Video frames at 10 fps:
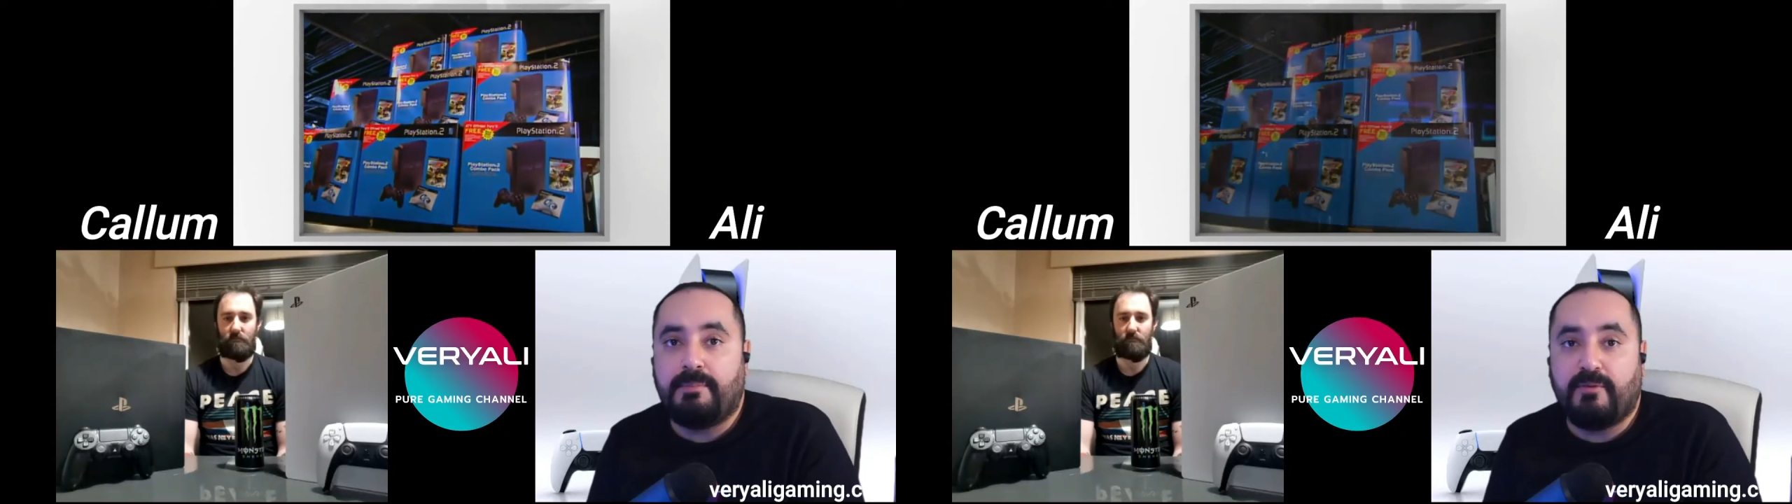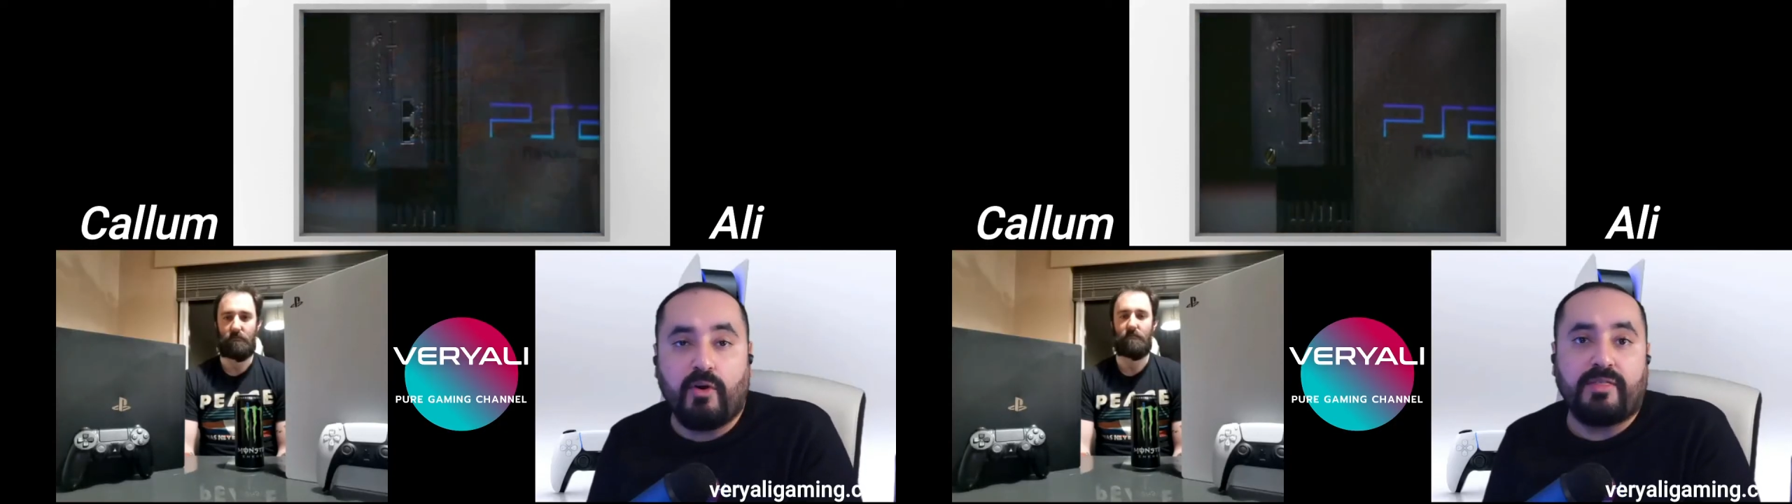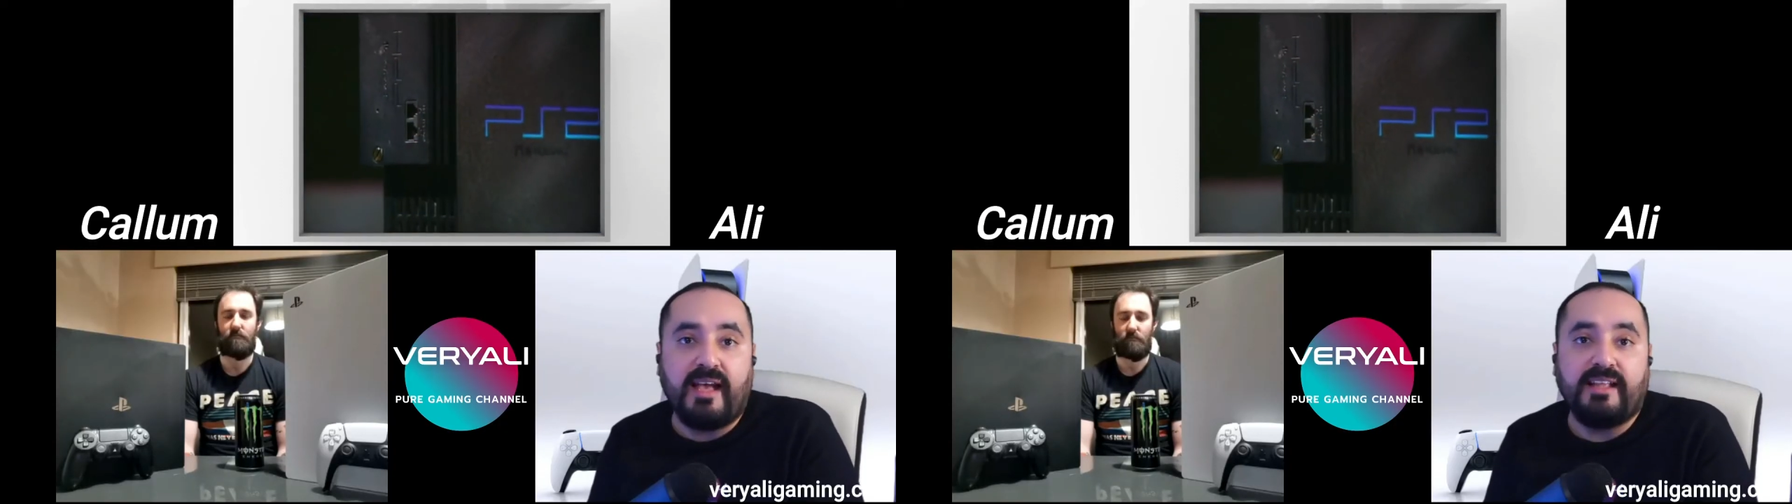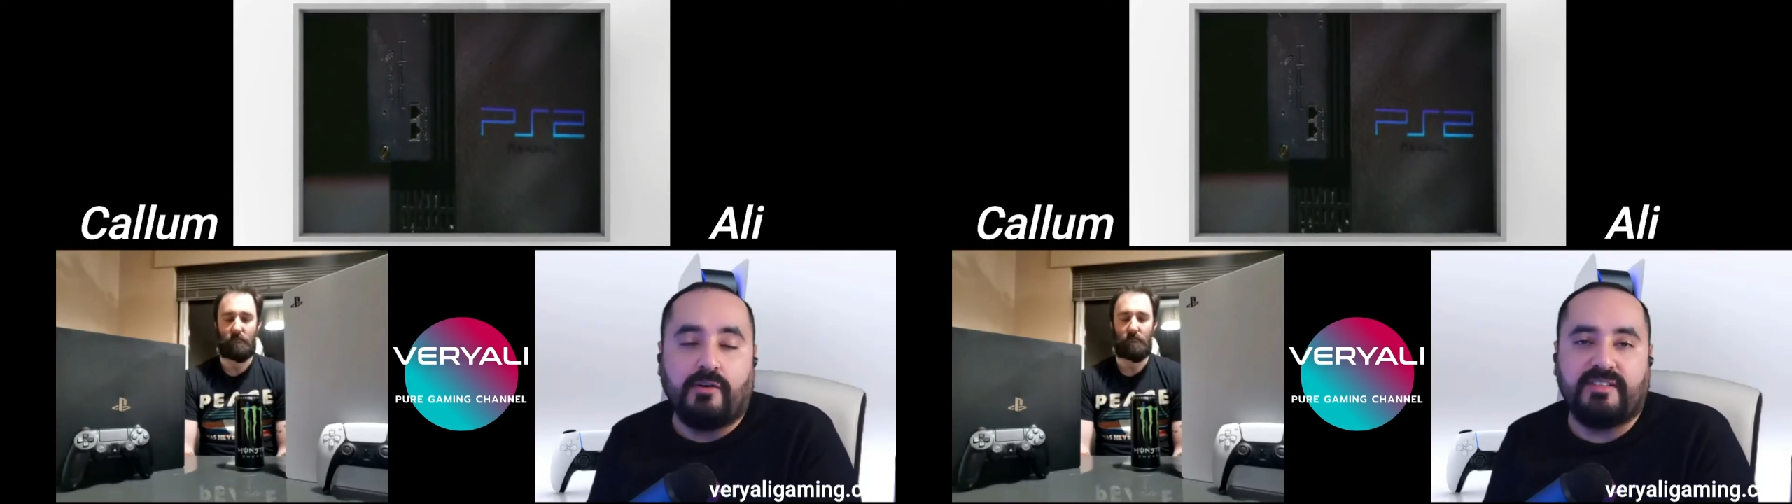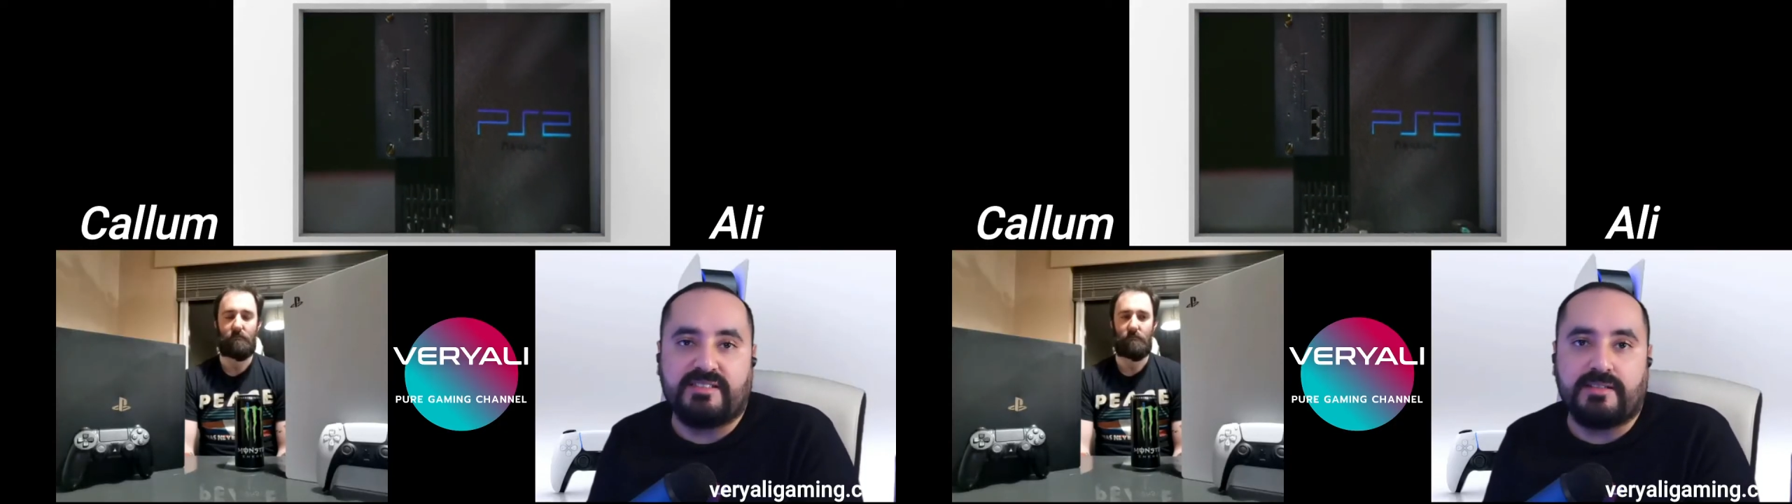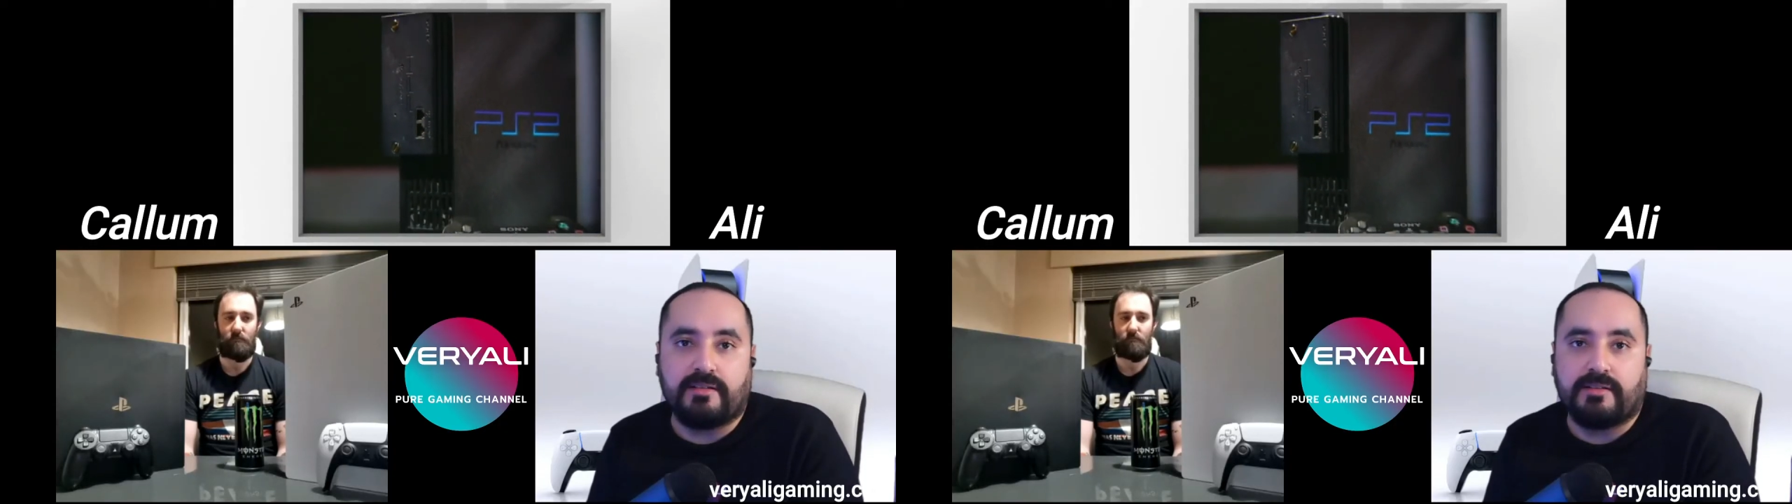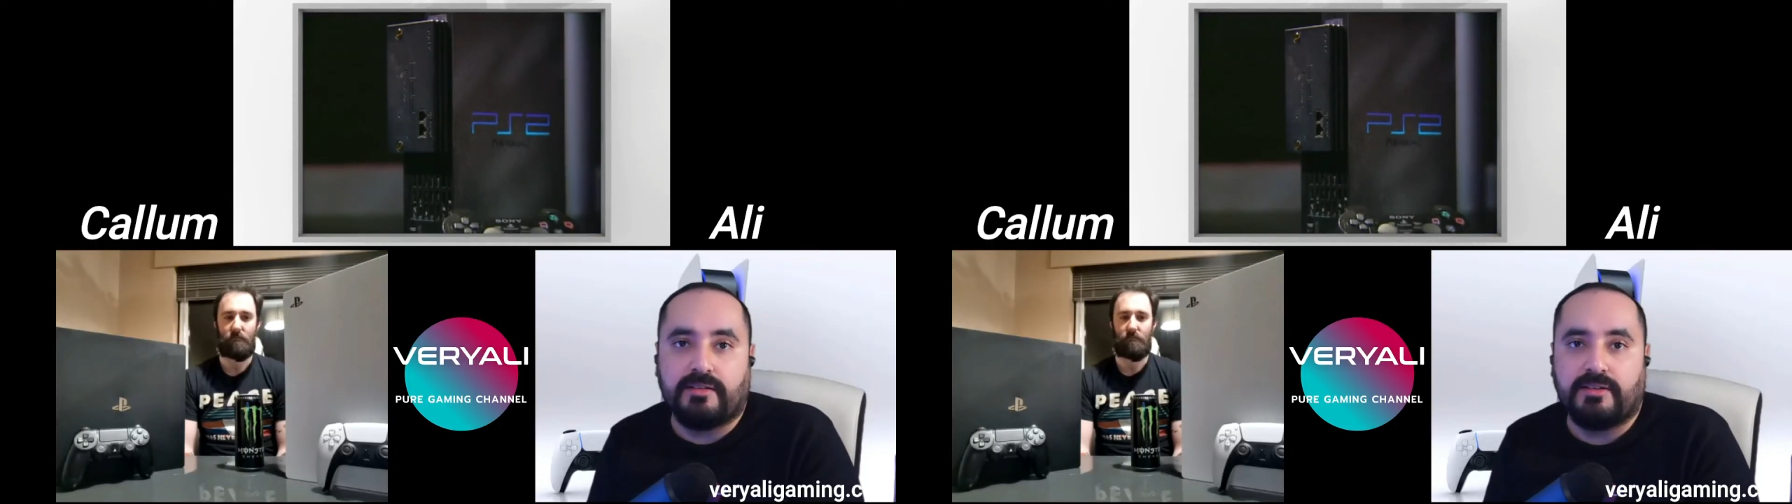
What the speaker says: before the end of this year.